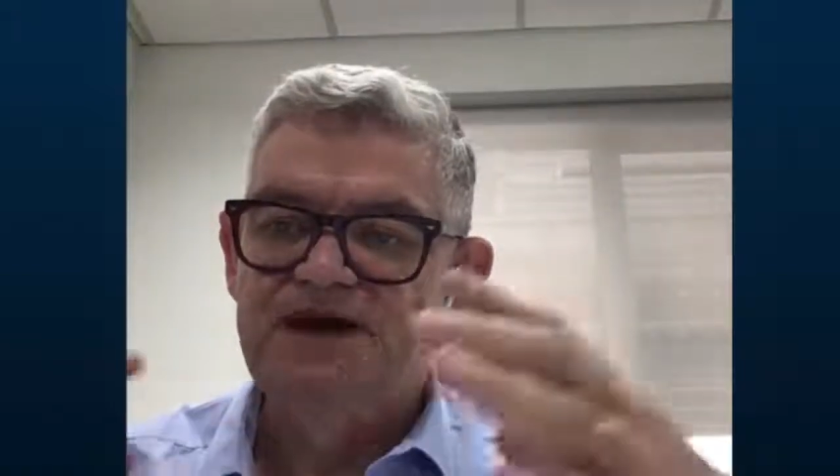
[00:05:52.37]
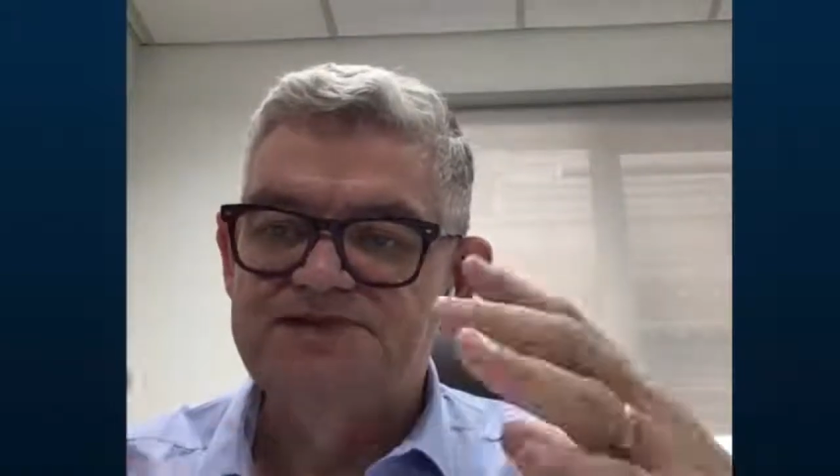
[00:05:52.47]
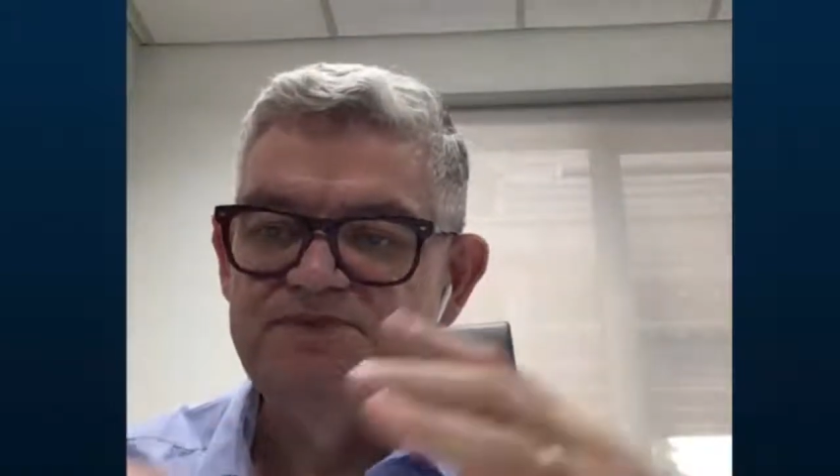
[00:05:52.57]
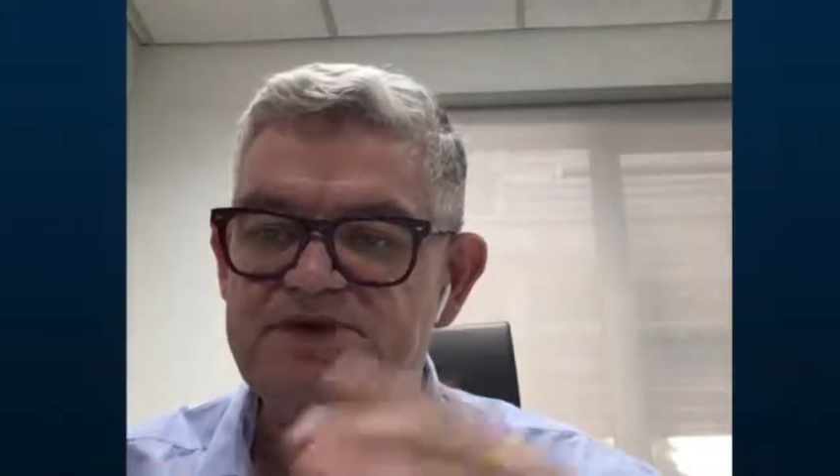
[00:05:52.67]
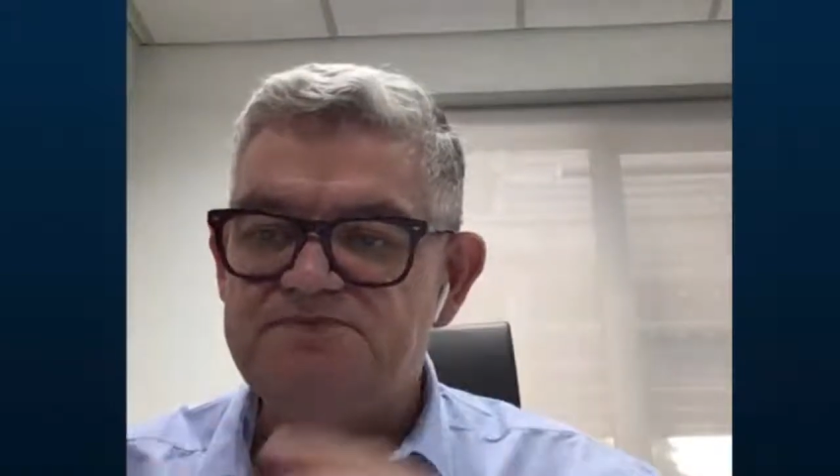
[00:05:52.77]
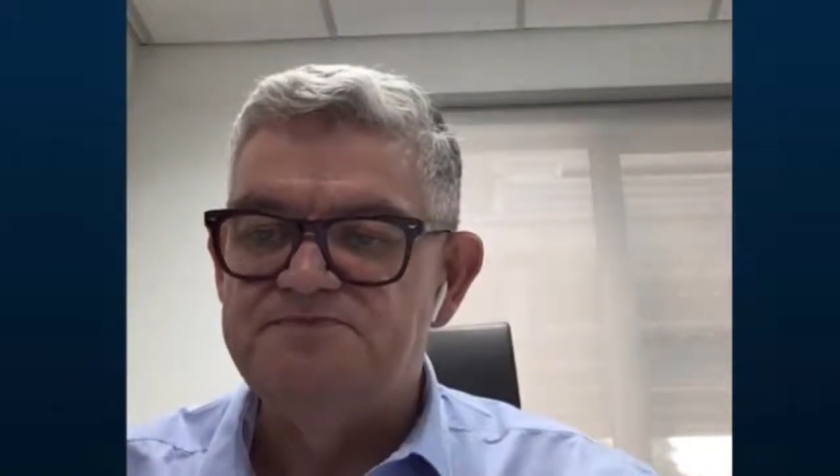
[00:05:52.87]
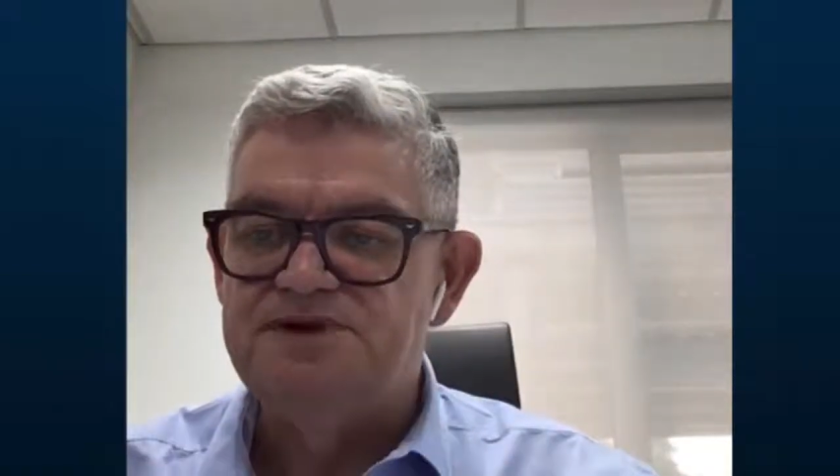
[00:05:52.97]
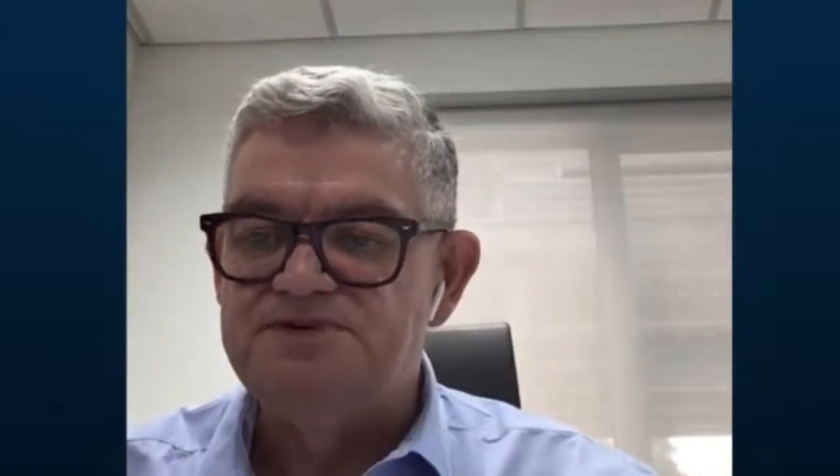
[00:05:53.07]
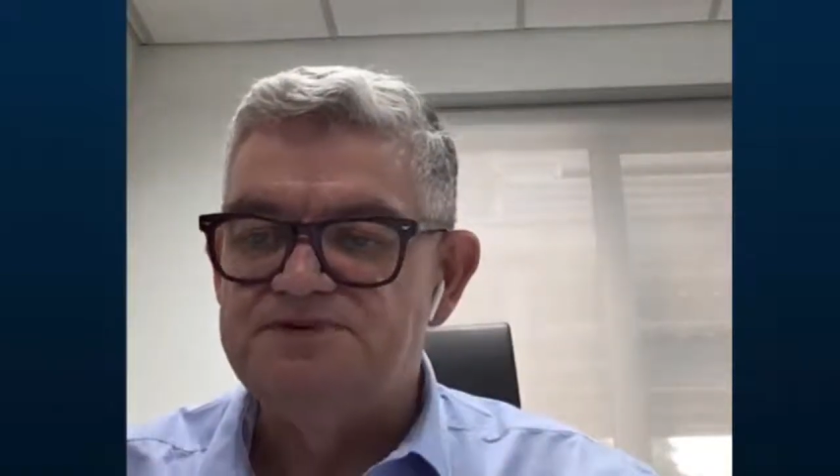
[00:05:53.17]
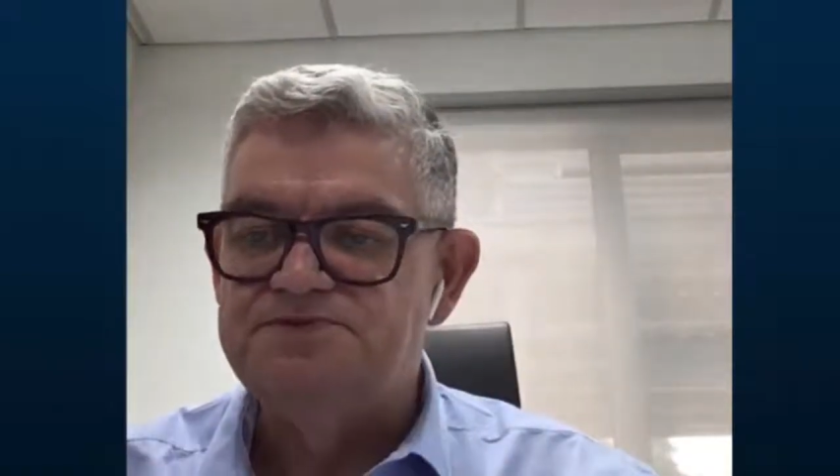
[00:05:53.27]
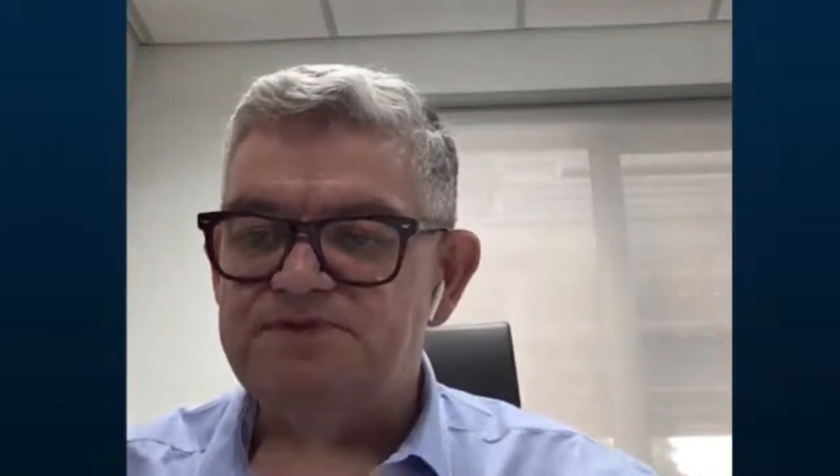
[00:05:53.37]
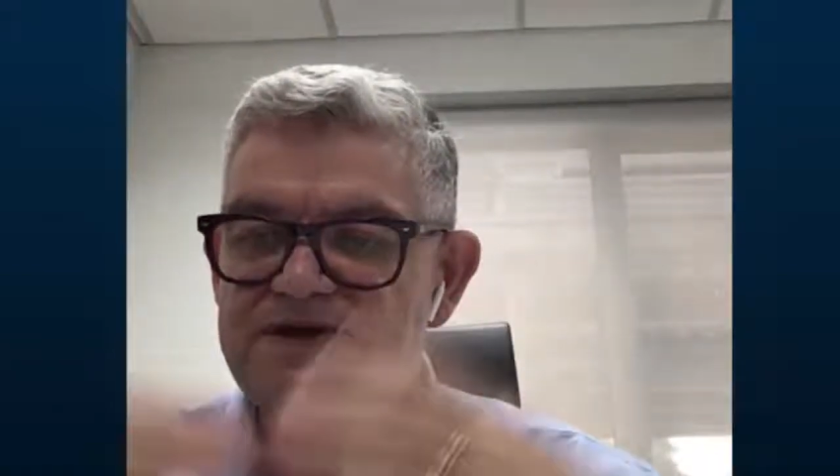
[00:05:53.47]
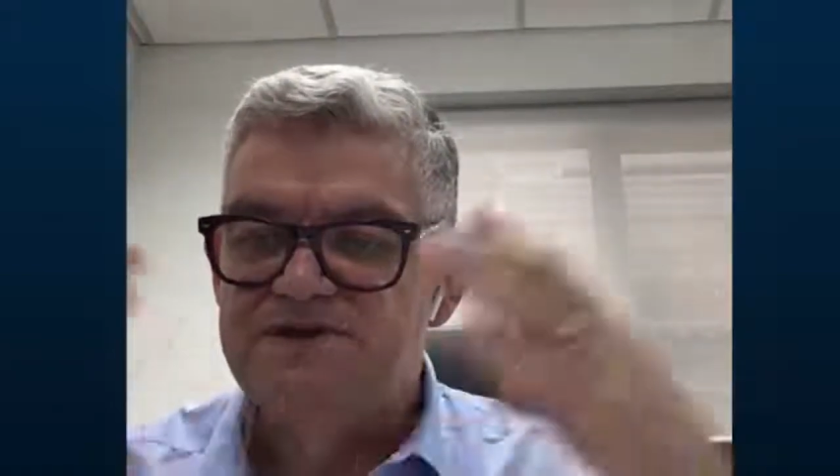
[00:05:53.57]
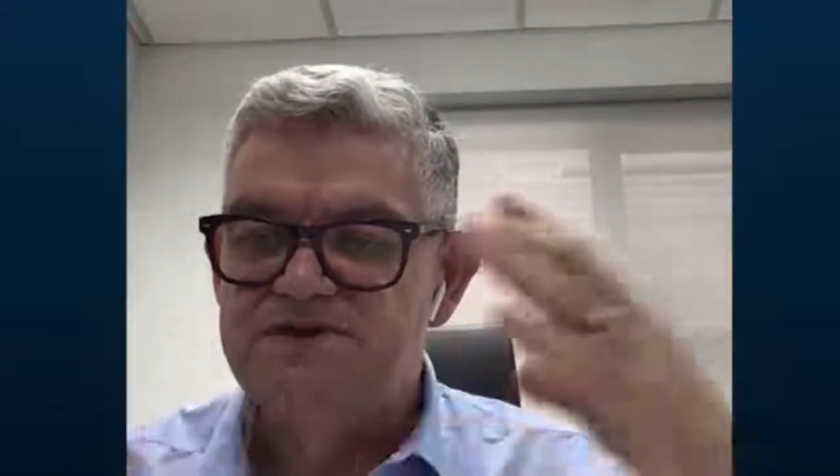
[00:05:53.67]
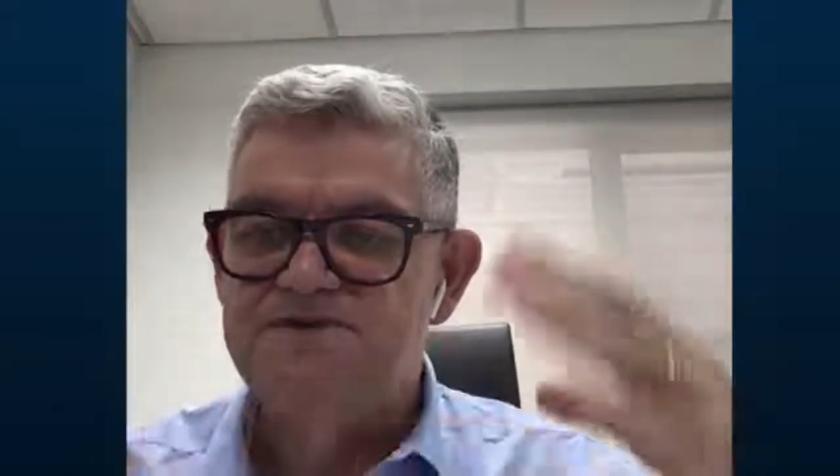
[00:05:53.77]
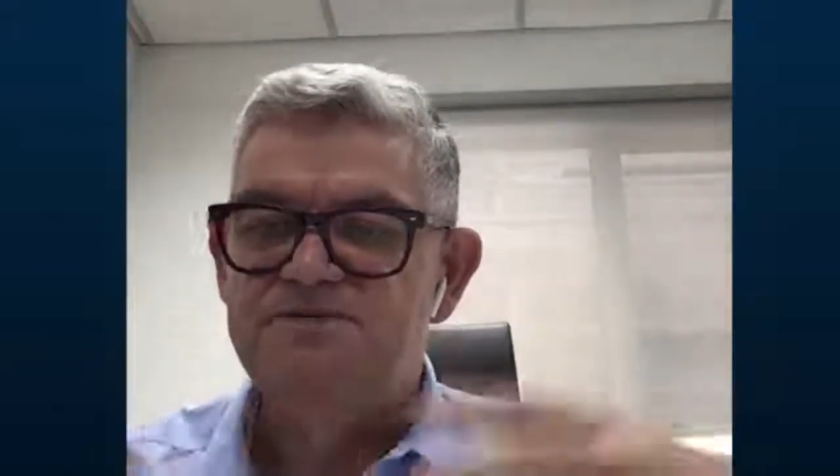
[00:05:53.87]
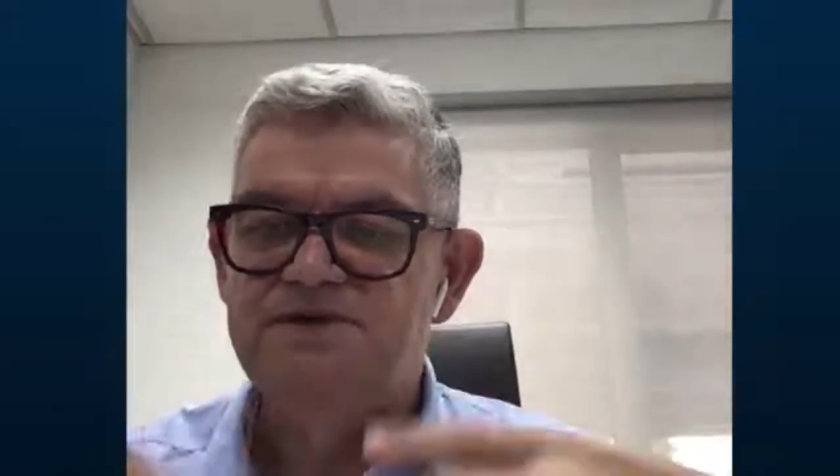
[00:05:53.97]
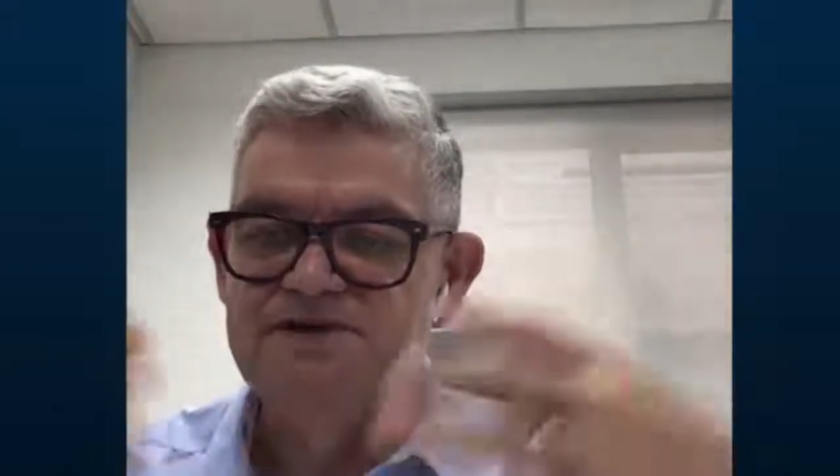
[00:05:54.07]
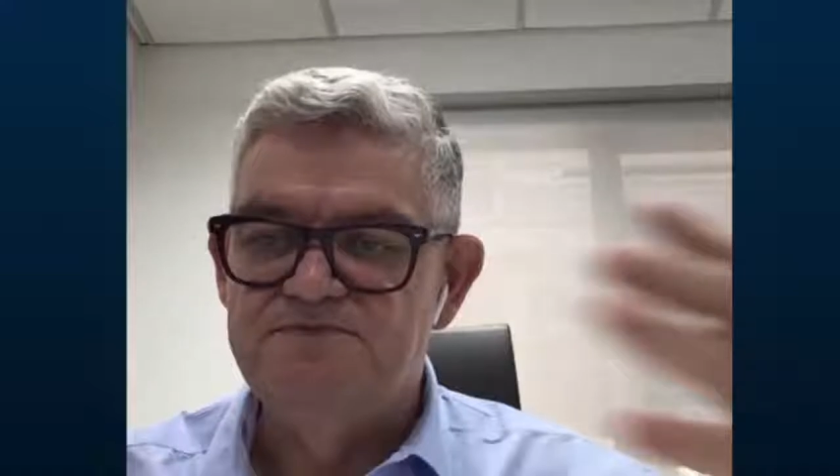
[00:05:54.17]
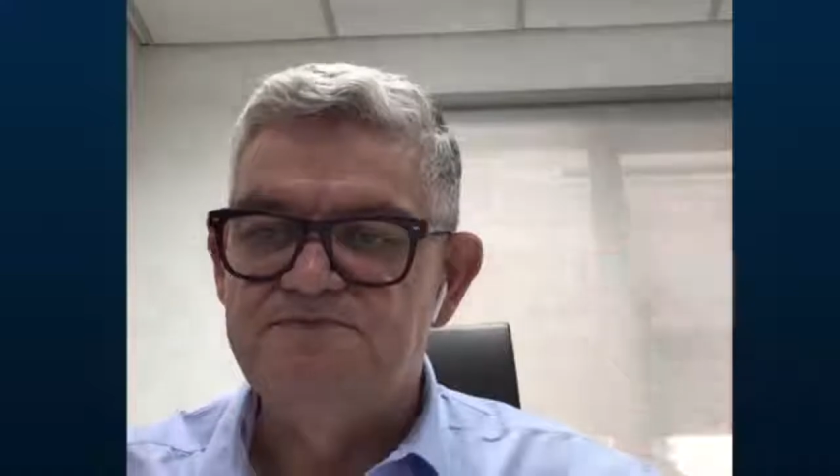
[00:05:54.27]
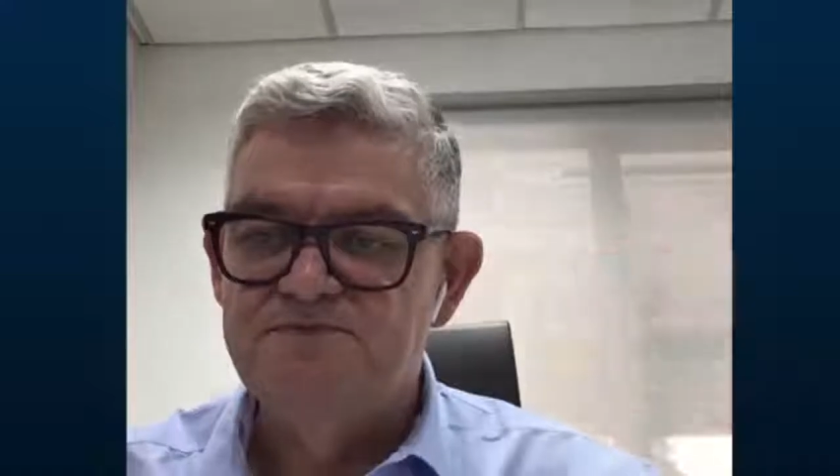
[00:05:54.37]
has been built with